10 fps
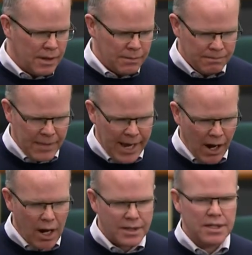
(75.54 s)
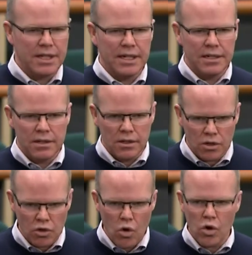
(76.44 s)
heart disease,
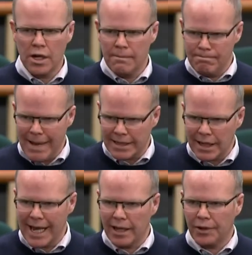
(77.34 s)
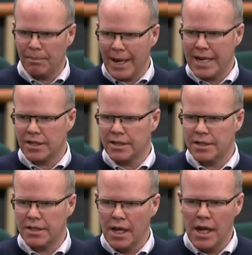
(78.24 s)
stroke, mental health
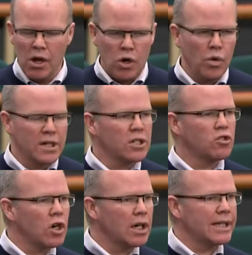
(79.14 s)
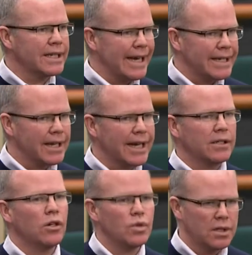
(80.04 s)
patients who are struggling to get
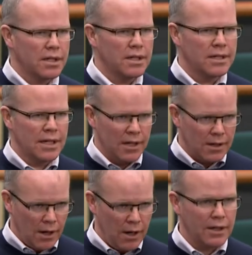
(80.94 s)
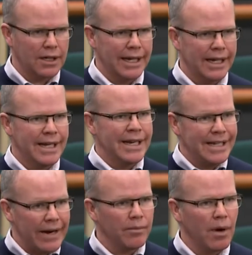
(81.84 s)
diagnosis currently,
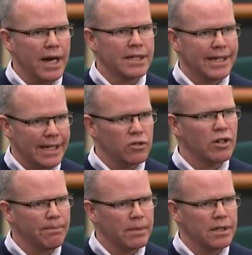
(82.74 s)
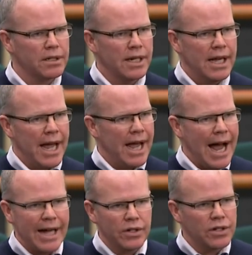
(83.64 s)
never mind get treatment.
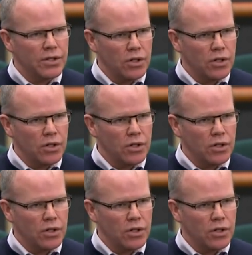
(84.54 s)
And there's no